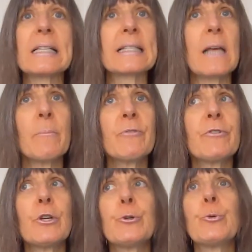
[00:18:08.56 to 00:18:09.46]
Some of
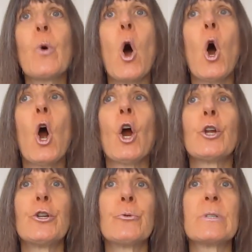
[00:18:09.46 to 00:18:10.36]
you are
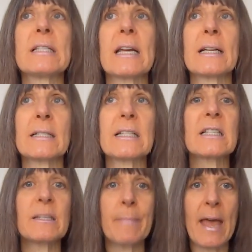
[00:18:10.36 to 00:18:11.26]
using
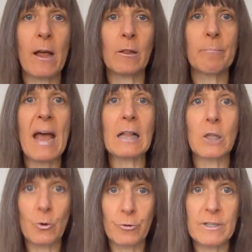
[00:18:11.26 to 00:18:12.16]
smell,
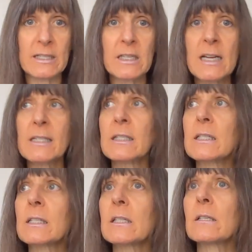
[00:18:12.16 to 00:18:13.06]

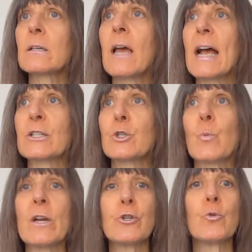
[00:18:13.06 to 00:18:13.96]
malodorousness, as a
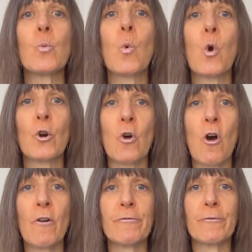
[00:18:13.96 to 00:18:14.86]
way to ward
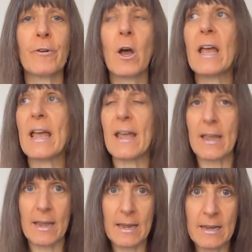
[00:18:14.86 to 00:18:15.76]
off
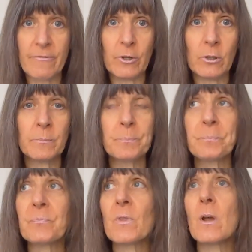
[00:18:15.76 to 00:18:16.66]
evil,
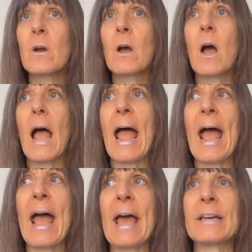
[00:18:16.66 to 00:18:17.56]

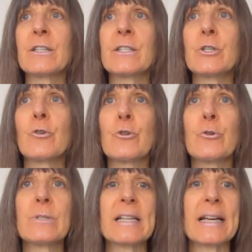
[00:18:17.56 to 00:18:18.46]
and you're
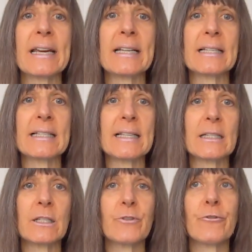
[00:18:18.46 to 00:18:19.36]
using it as a
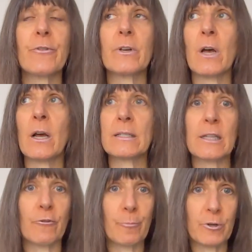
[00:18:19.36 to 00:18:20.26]
sense of
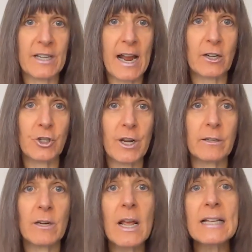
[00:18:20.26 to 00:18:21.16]

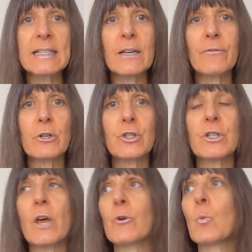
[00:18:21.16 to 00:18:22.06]
self-protection. See if there's
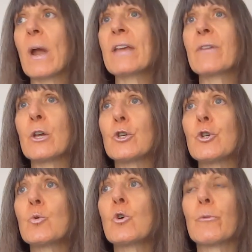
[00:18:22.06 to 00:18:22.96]
another way that
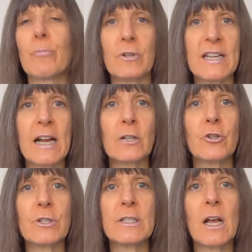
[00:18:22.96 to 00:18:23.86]
you could protect
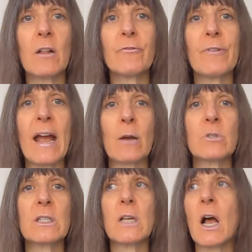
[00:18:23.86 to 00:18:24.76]
yourself
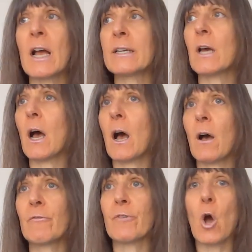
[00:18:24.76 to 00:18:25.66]
outside
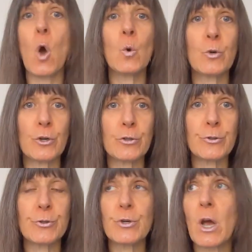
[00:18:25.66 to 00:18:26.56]
of
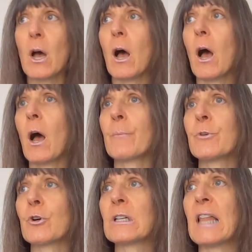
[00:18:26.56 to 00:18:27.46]
odors.
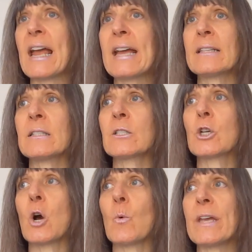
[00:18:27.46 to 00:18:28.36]
Your glands
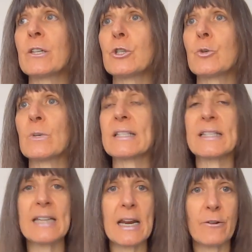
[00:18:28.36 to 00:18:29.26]
go into a
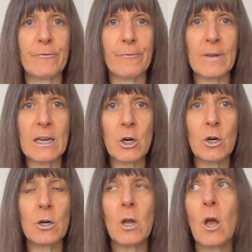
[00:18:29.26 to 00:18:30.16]
state of
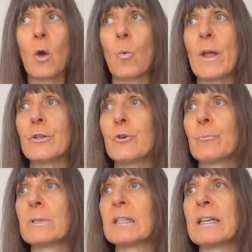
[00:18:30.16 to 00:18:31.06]
fear when you
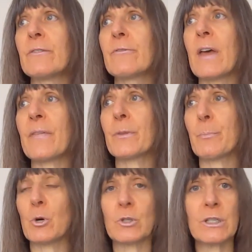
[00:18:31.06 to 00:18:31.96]
believe that the
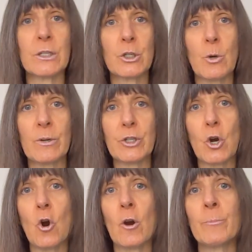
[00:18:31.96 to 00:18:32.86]
person is going to
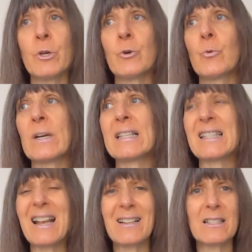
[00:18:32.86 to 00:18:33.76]
harm you.
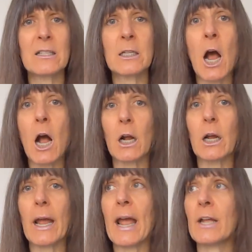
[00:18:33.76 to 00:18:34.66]
It's like a
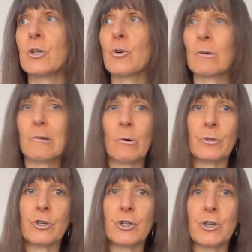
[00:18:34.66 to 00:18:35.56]
skunk and you're
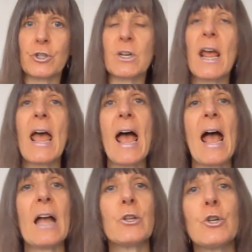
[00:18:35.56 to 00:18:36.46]
going shh,
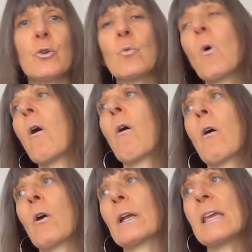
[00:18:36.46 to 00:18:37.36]
and you
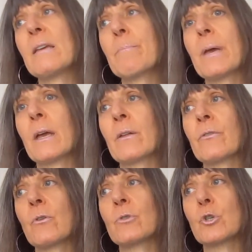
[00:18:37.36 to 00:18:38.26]
are keeping
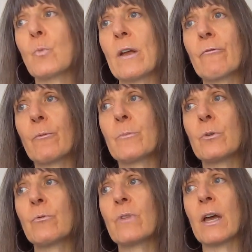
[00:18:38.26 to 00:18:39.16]
those away from
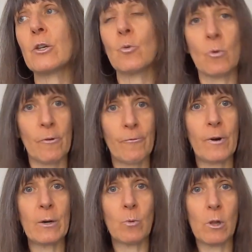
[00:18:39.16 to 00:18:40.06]
you that you are
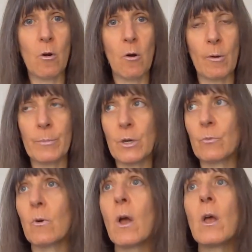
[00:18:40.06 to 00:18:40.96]
afraid will harm you.